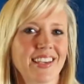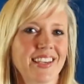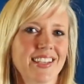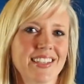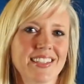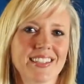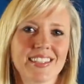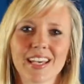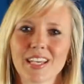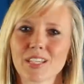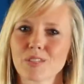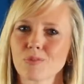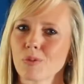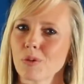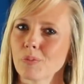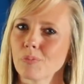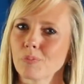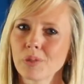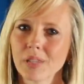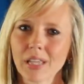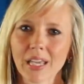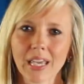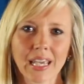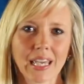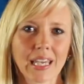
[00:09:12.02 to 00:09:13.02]
is as we
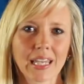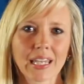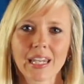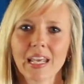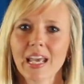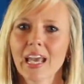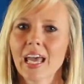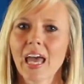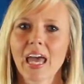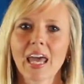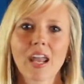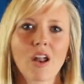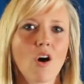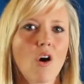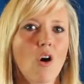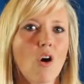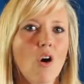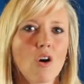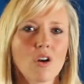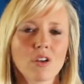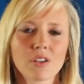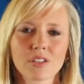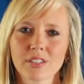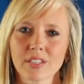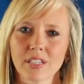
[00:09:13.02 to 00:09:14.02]
planned and
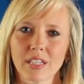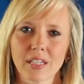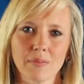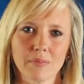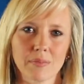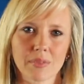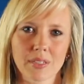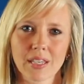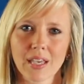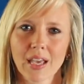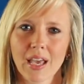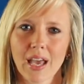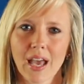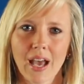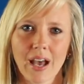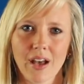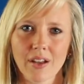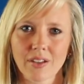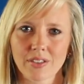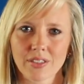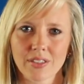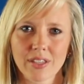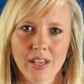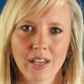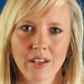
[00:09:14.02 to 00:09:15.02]
all seems
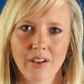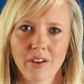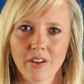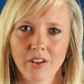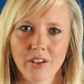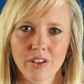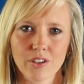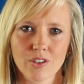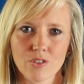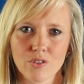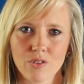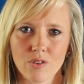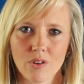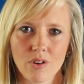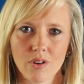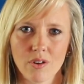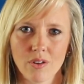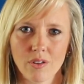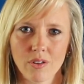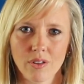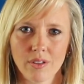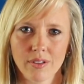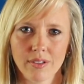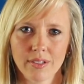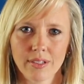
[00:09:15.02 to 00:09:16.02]
outside our
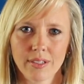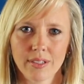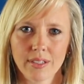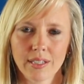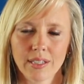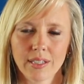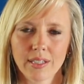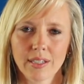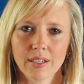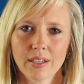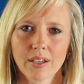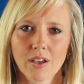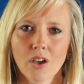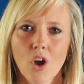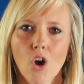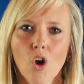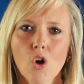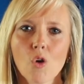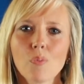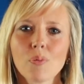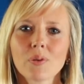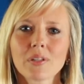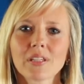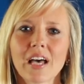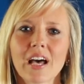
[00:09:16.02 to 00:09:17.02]
control.
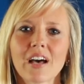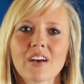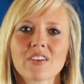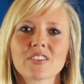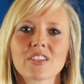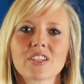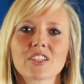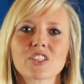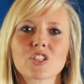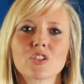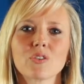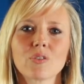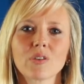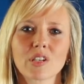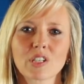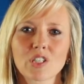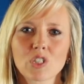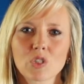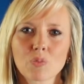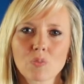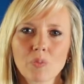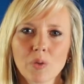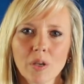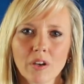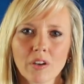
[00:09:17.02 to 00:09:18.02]
Hope allows us to
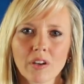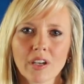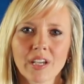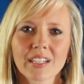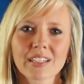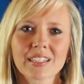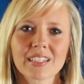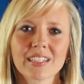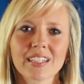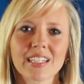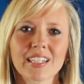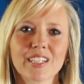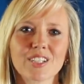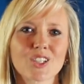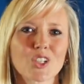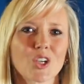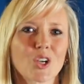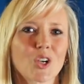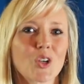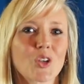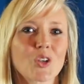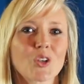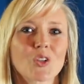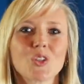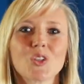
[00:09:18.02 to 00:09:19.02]
experience the
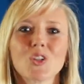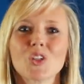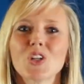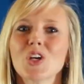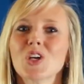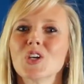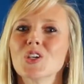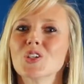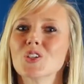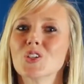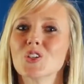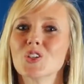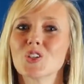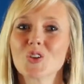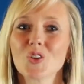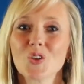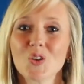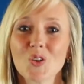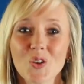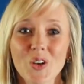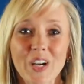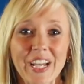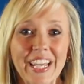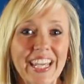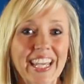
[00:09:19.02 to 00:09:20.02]
eternal
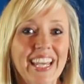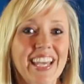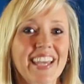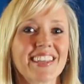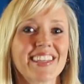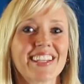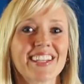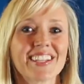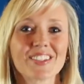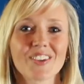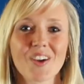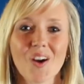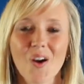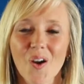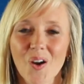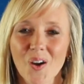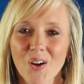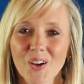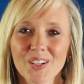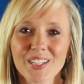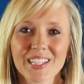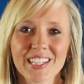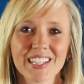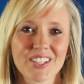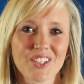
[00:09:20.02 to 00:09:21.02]
joy that's
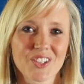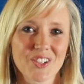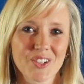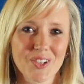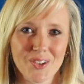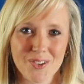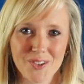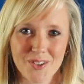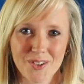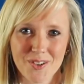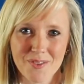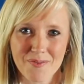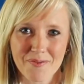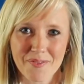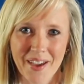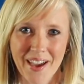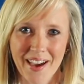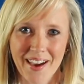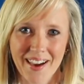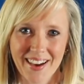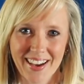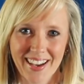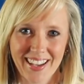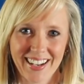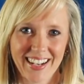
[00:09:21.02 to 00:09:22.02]
ours as children of
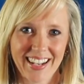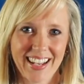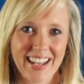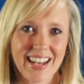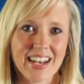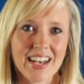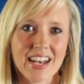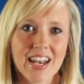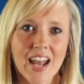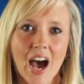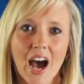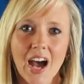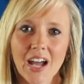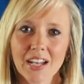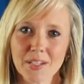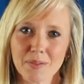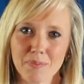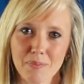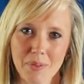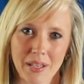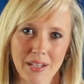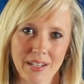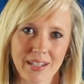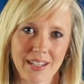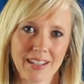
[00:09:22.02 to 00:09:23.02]
God and not
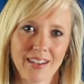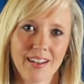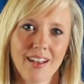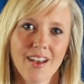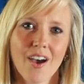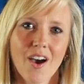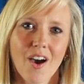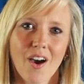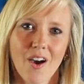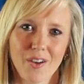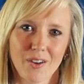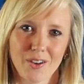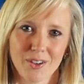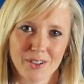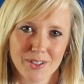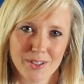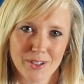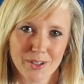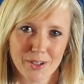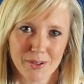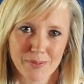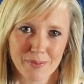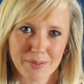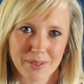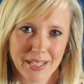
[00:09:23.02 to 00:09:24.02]
dependent on our
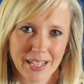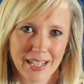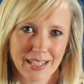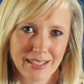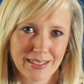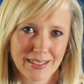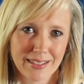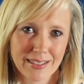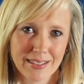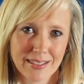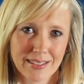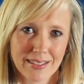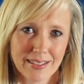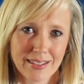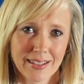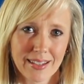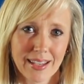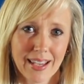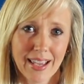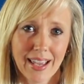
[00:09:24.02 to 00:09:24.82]
circumstances.